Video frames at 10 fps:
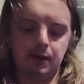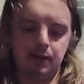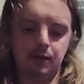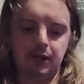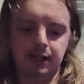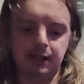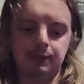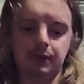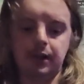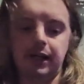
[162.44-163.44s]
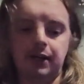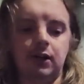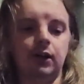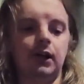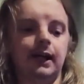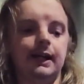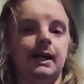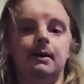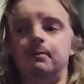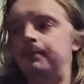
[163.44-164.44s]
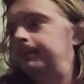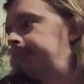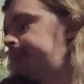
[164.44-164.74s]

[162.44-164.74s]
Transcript: What I did, right, I got like how